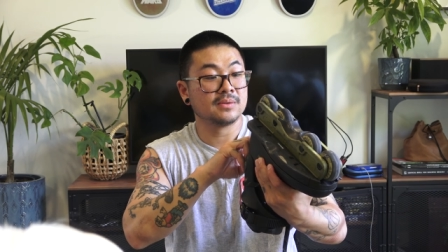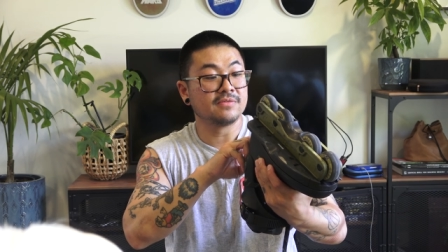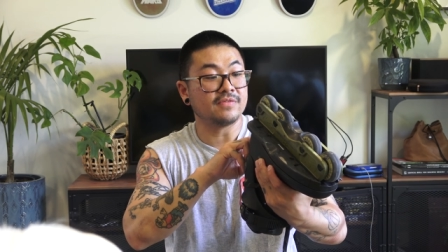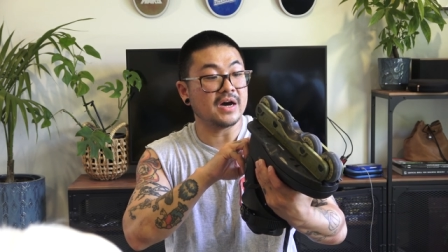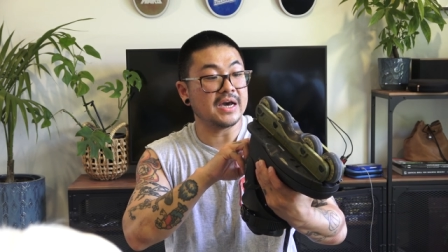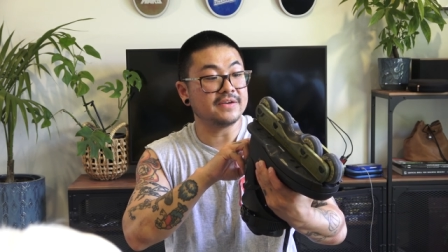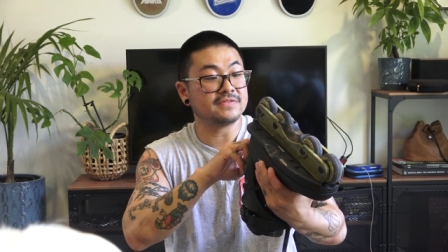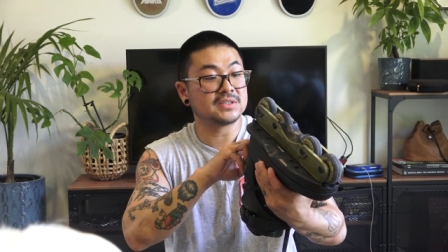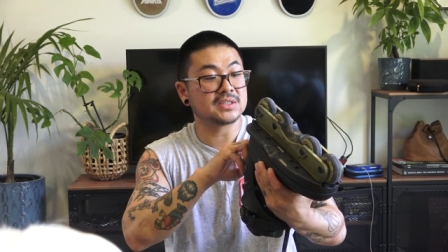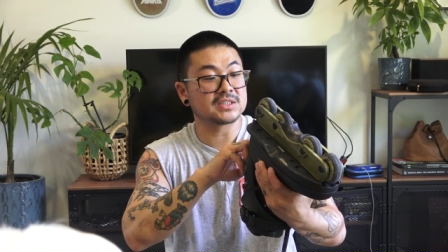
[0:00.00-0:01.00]
five,
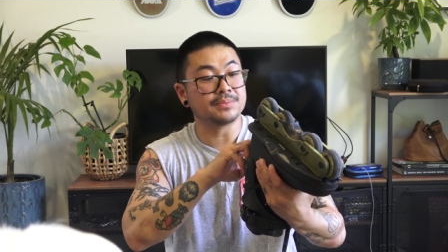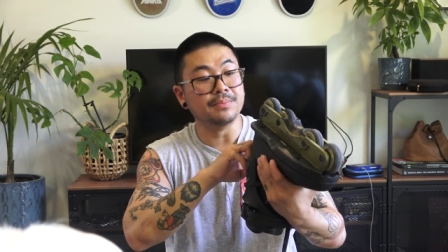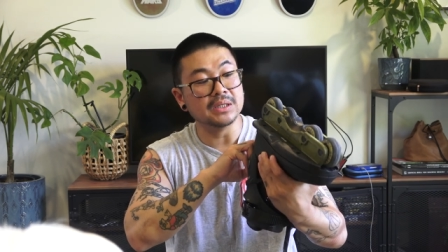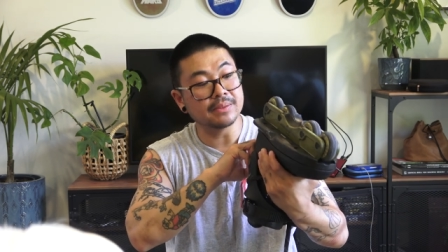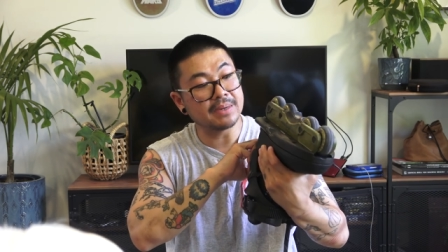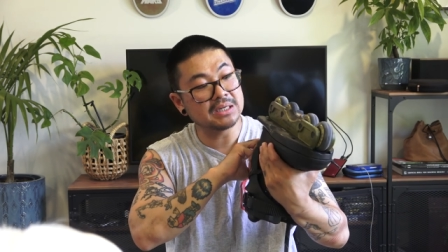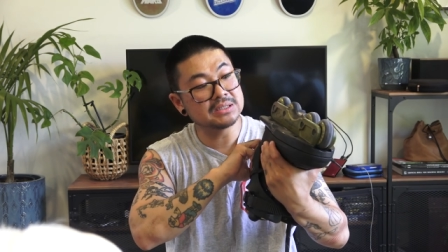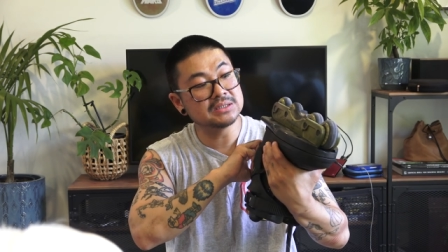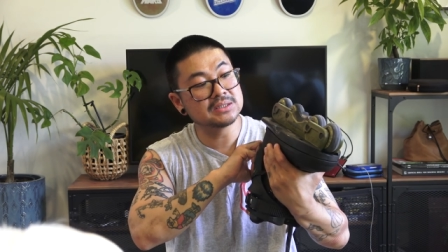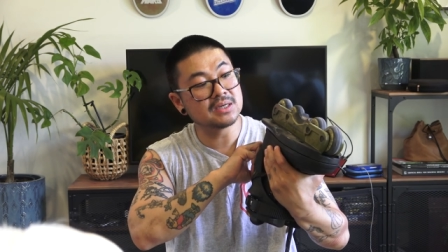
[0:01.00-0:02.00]
six
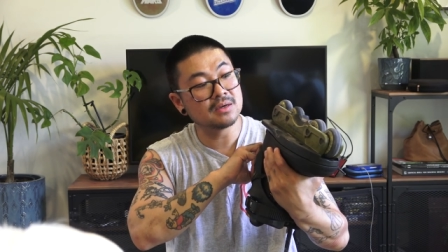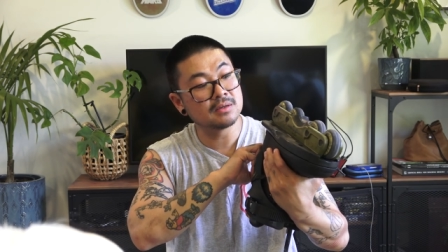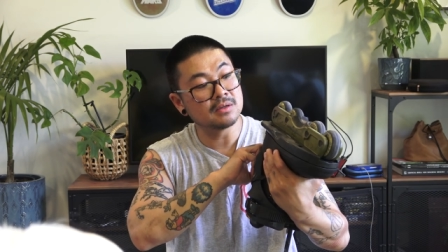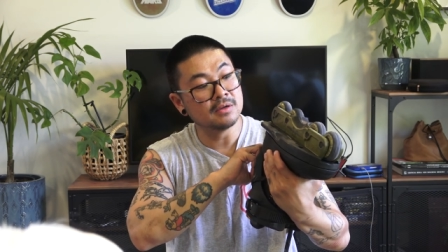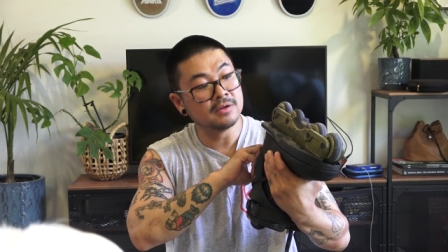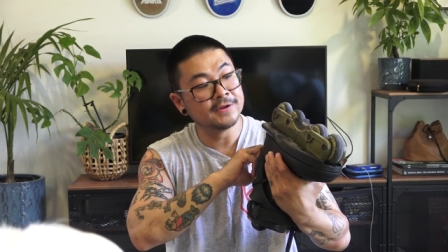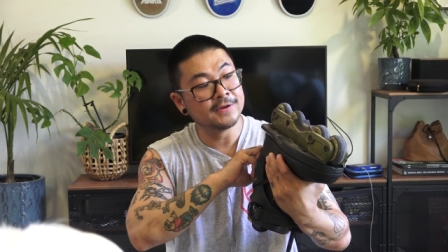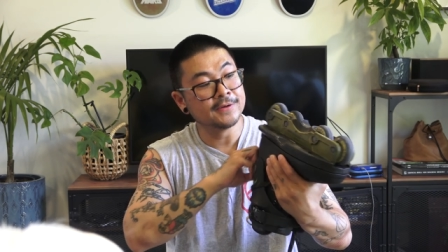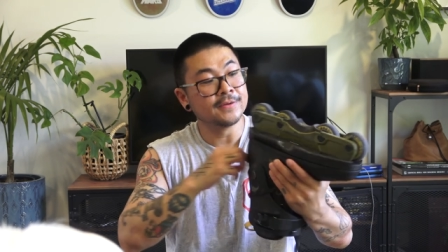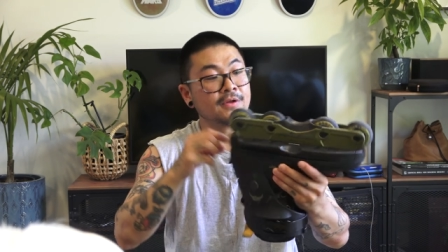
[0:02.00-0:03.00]
millimeters
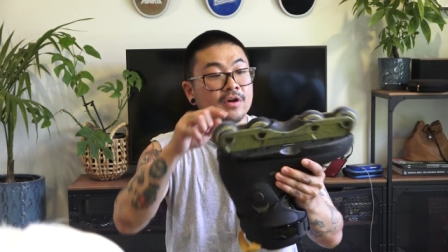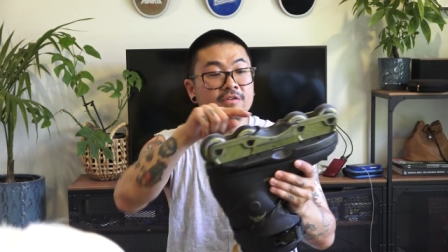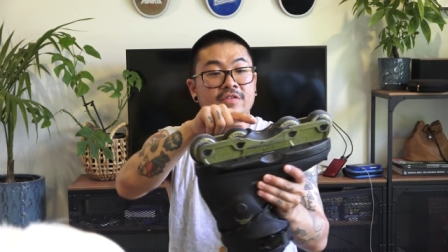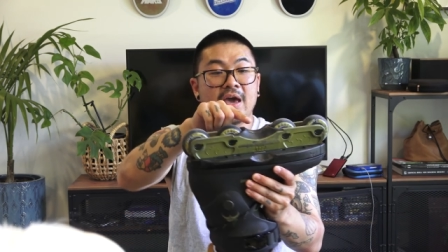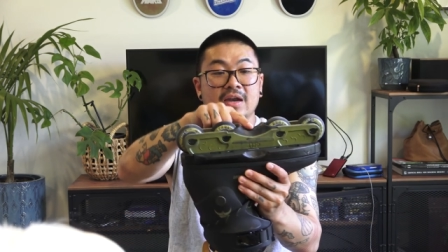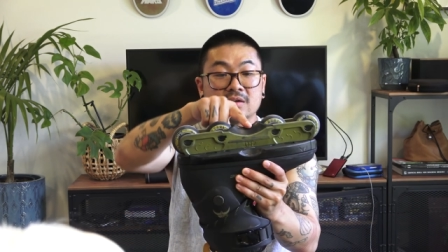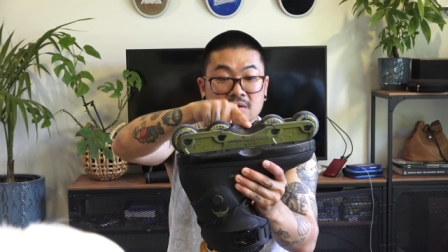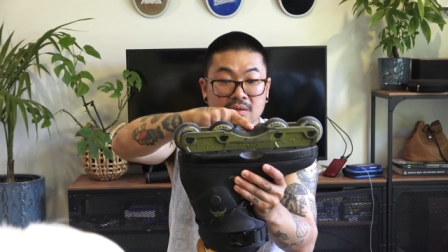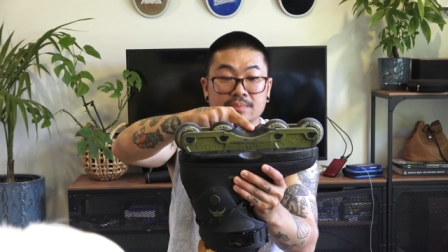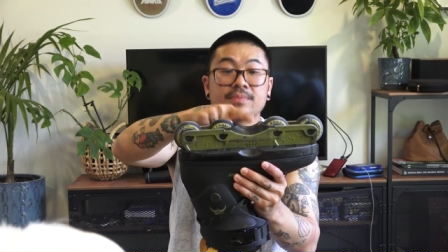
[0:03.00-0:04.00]
of that
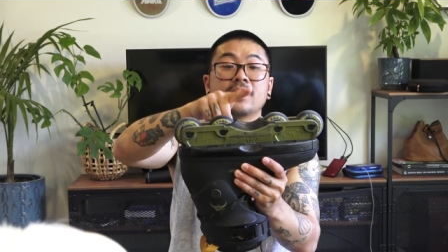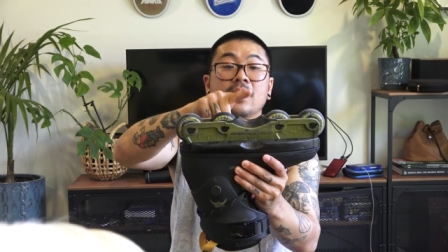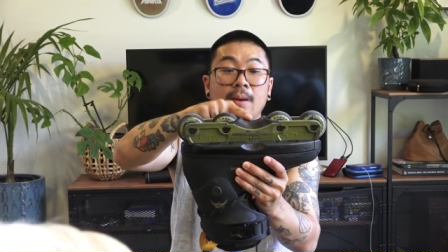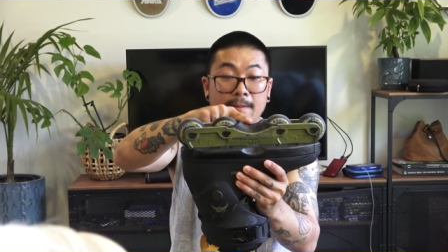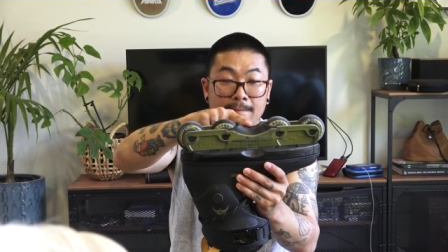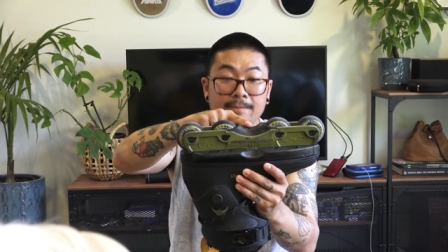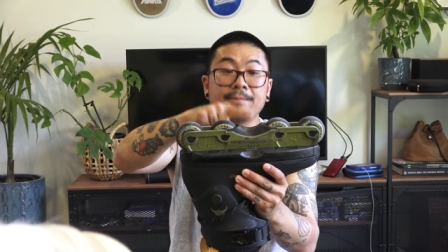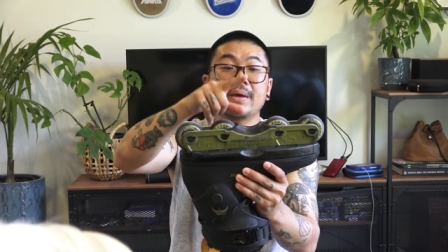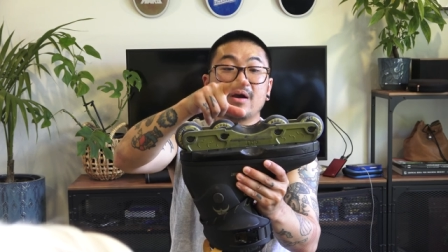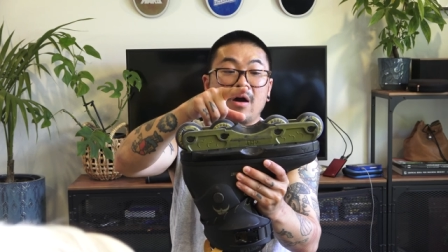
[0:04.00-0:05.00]

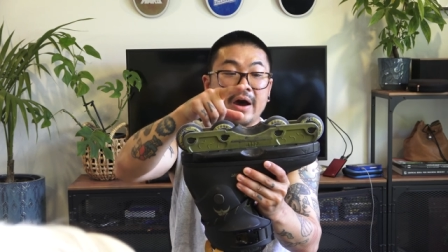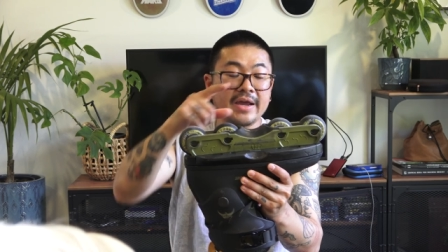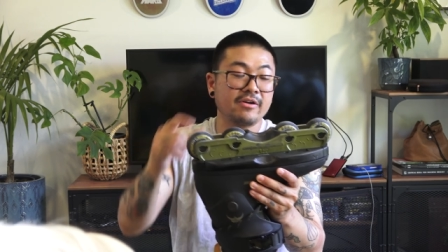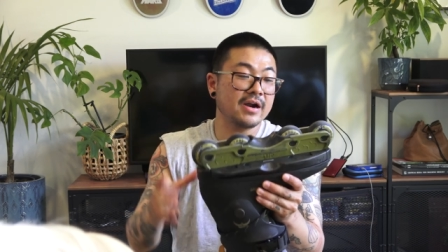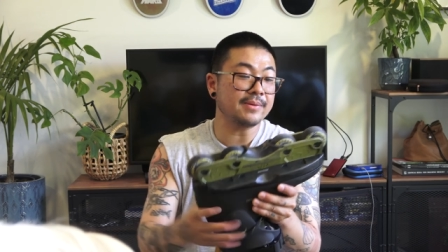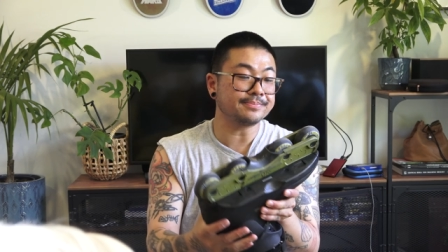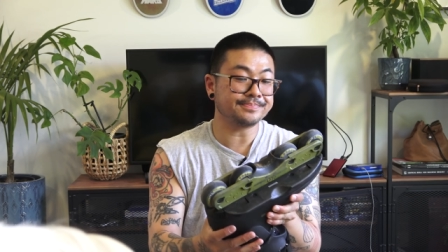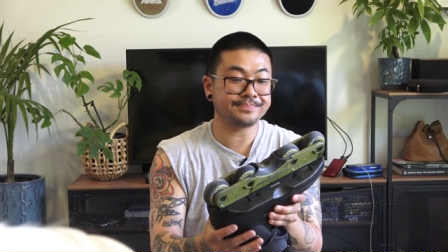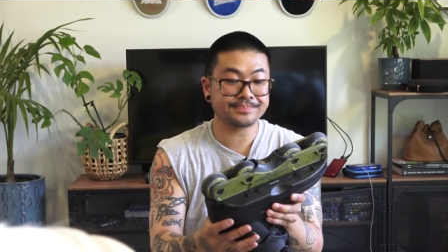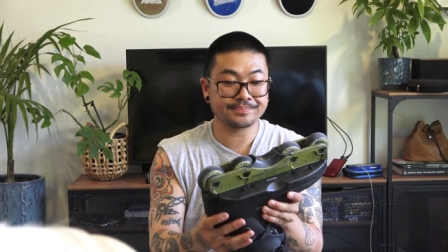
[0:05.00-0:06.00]
being higher up.
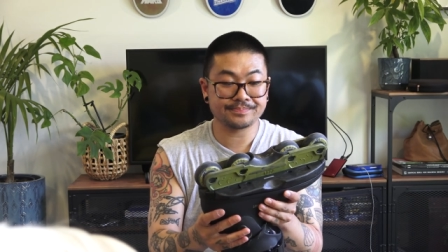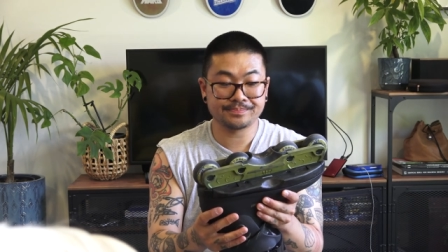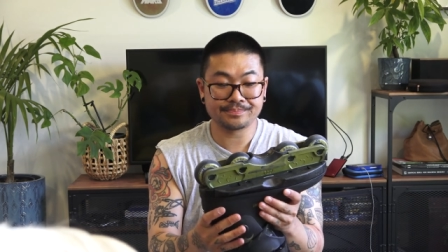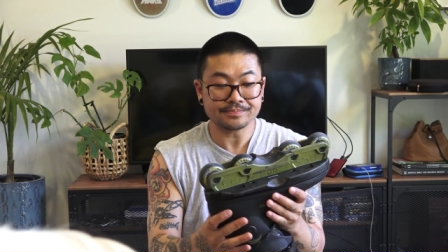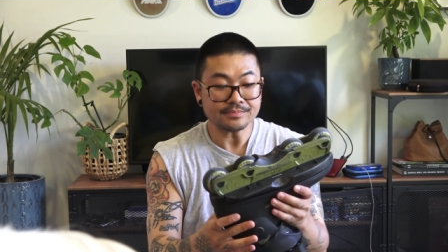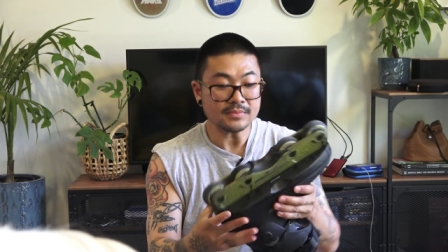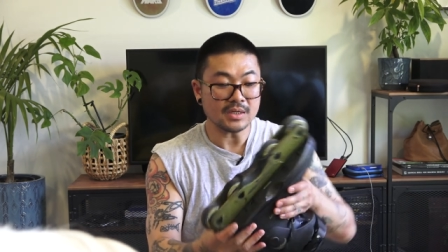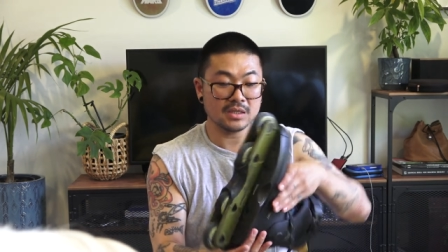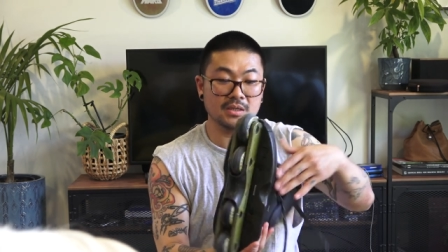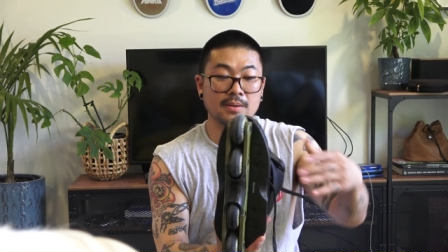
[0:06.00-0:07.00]

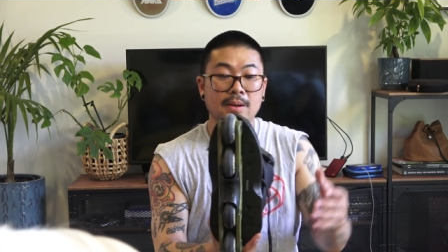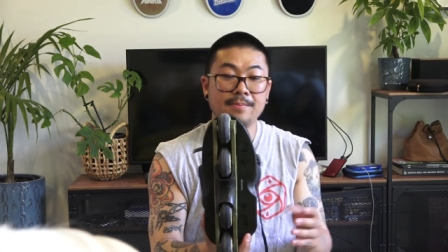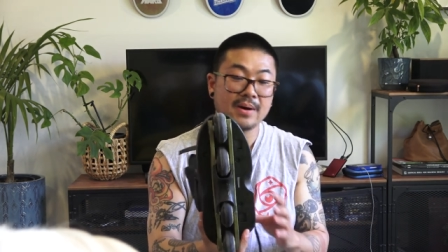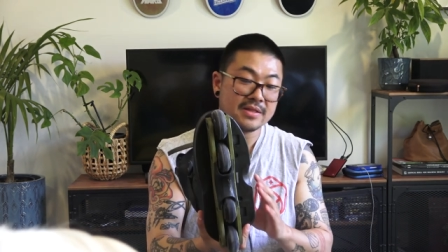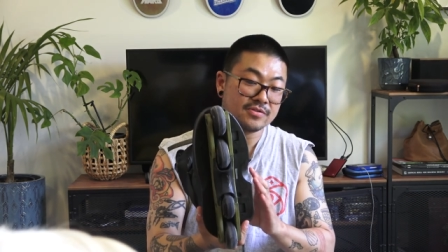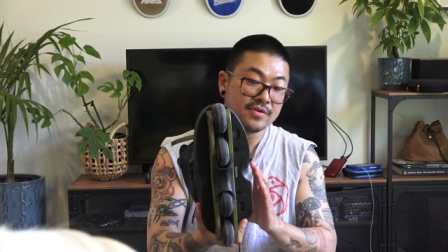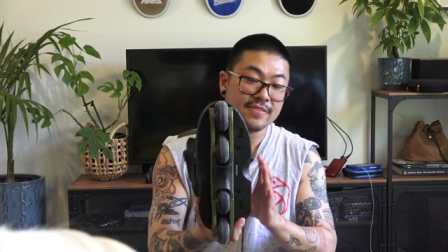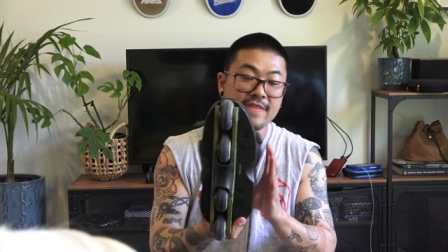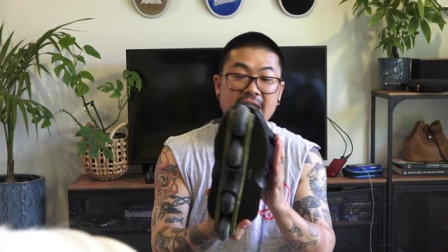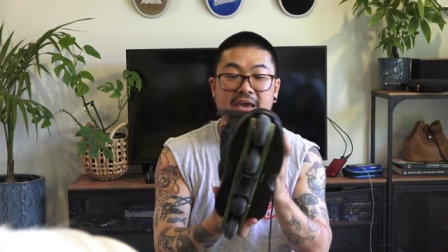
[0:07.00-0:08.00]
And by
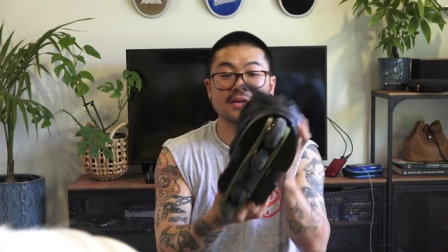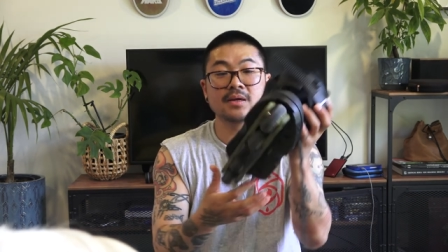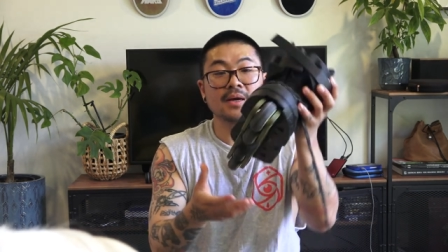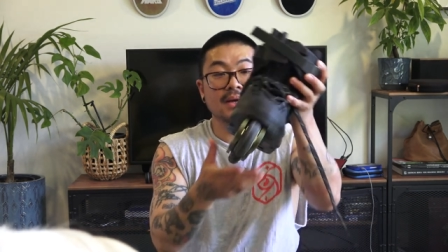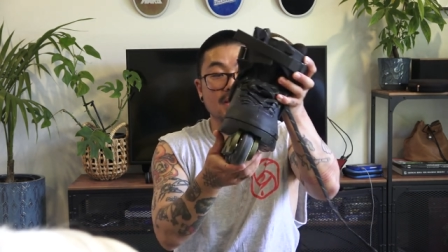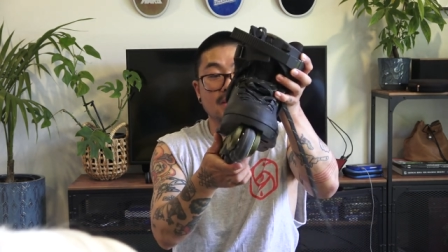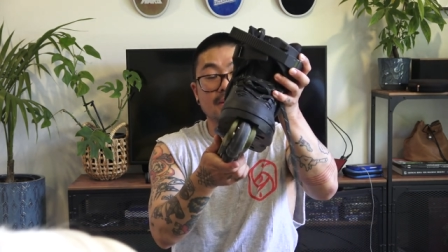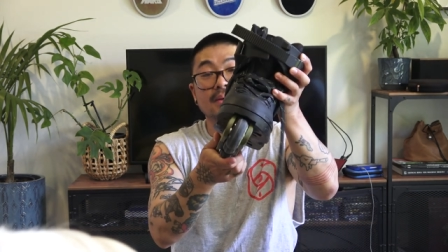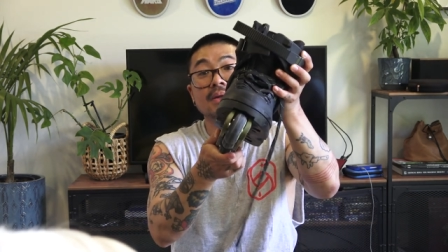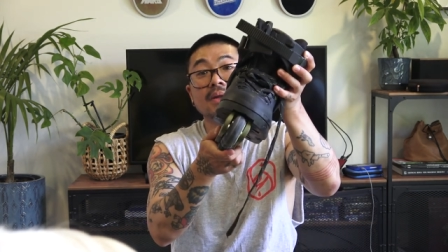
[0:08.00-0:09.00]
doing that,
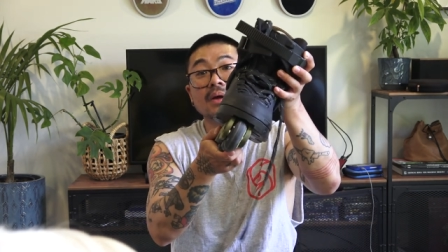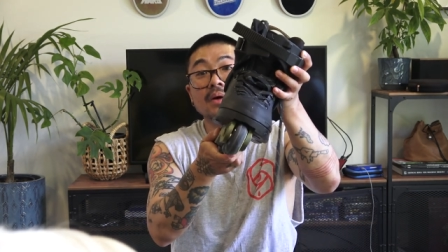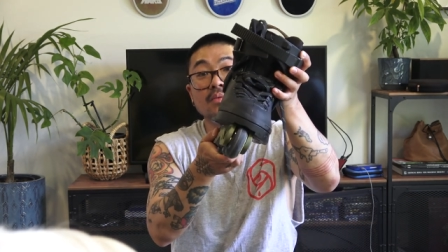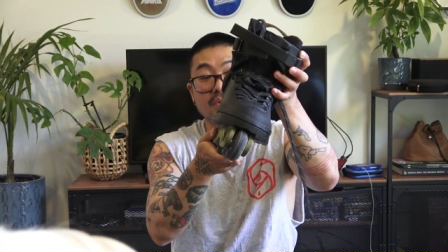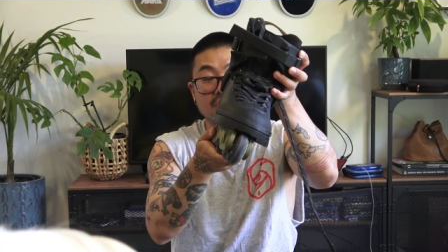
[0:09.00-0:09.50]
when